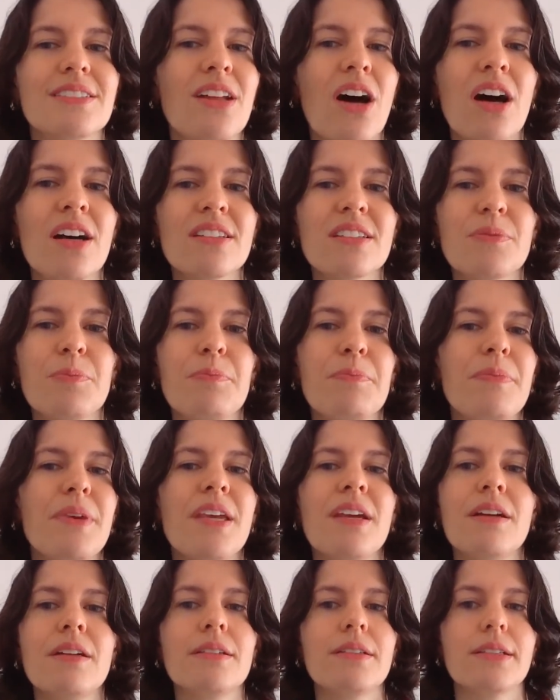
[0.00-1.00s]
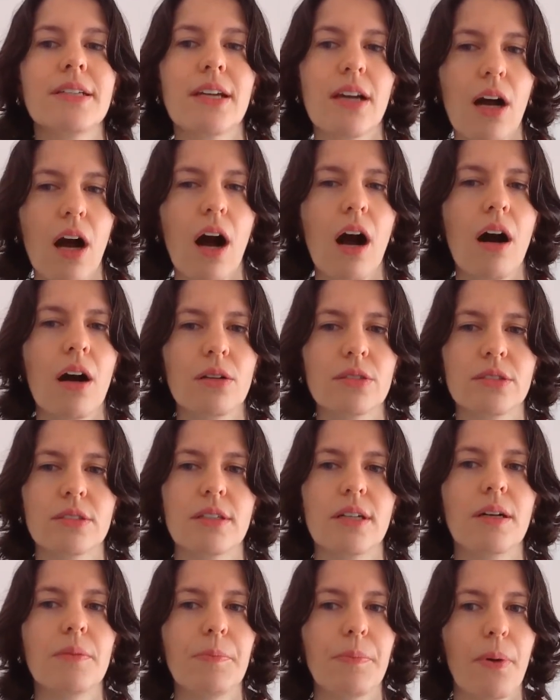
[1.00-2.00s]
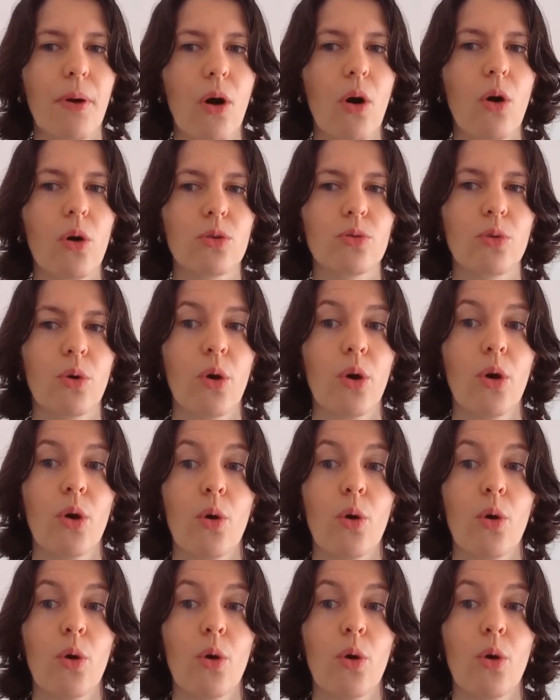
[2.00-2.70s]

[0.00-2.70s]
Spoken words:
is not merely called upon